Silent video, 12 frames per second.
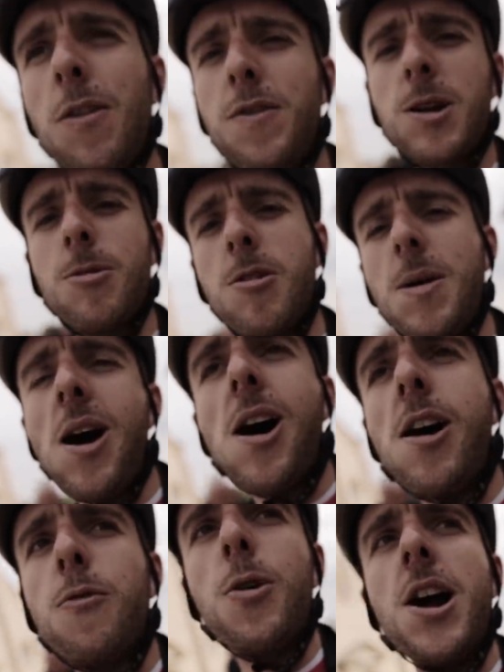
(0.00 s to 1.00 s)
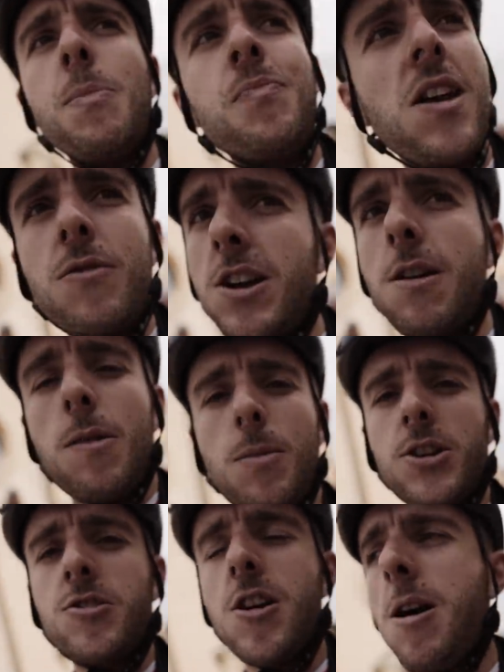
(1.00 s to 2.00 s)
I figure we're about halfway. Haven't covered
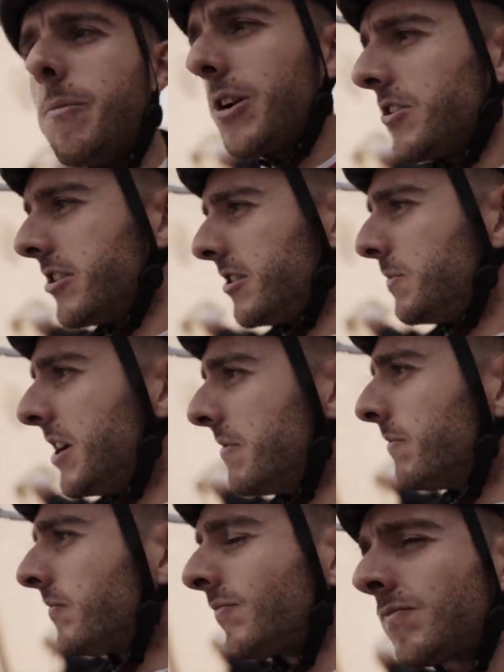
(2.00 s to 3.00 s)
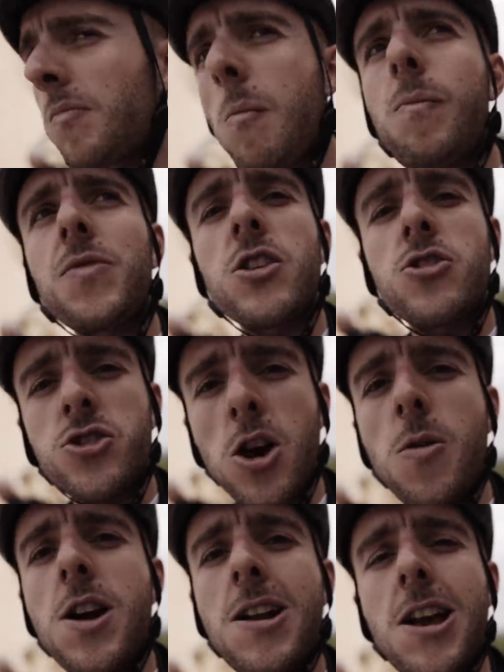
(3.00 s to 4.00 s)
much ground because it's been
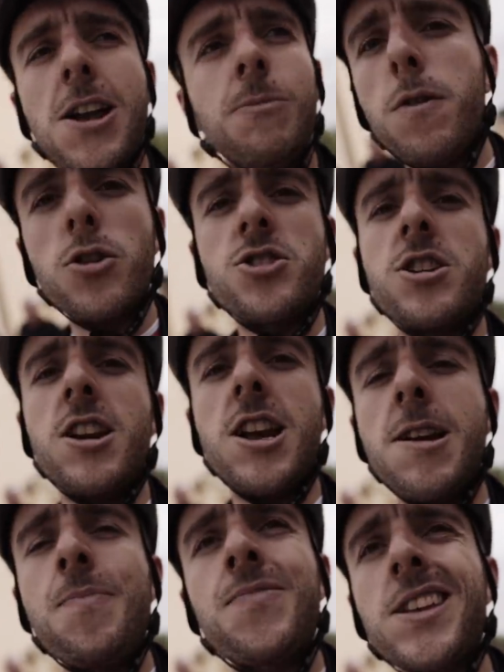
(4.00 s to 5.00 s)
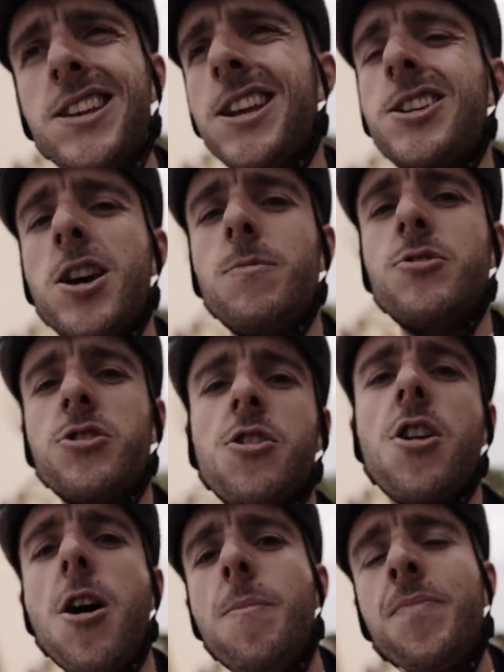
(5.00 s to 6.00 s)
so hilly. Fortunately, Nicky Terpstra's
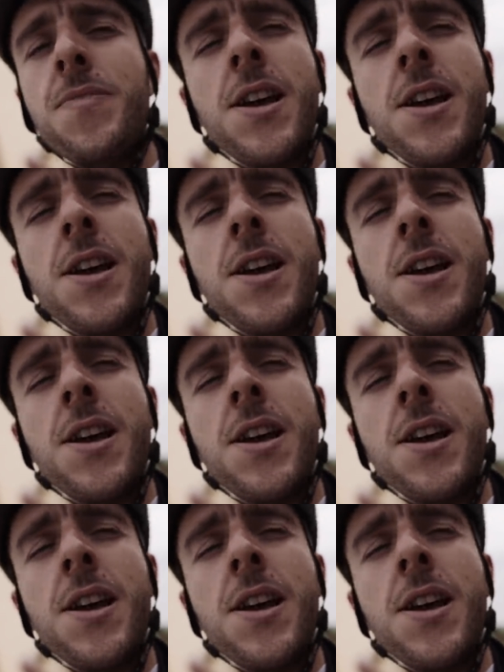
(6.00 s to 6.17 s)
gone home.